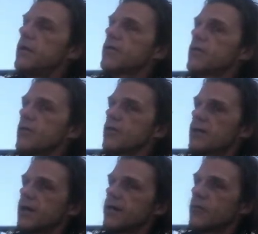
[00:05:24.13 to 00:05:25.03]
So
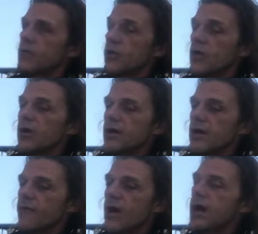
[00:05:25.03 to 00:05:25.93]
that could be, you know, like
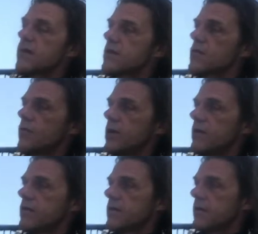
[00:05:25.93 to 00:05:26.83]
if I
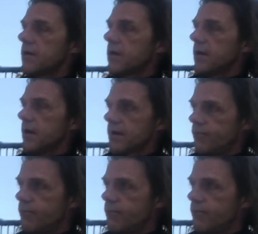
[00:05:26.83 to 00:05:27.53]
squeeze, I